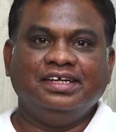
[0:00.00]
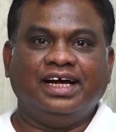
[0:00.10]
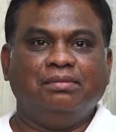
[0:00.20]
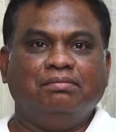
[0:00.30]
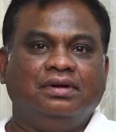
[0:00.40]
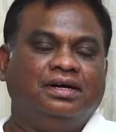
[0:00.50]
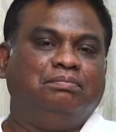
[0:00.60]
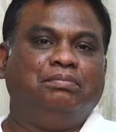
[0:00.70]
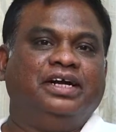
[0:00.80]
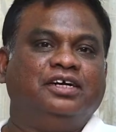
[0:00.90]
I'm a
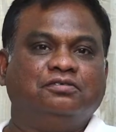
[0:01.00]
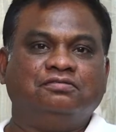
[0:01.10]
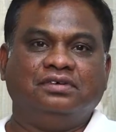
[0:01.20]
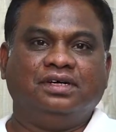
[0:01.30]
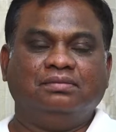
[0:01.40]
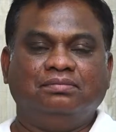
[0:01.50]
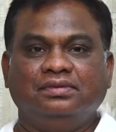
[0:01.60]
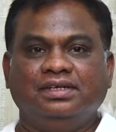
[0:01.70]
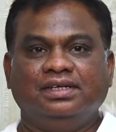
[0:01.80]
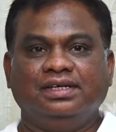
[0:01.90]
parent of uh,
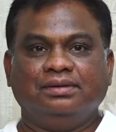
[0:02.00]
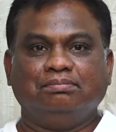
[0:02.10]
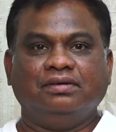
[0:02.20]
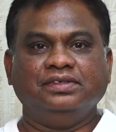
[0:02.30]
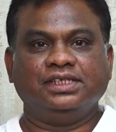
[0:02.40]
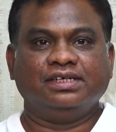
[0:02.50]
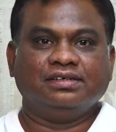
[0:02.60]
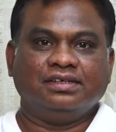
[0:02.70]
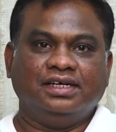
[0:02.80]
uh, Pavitra.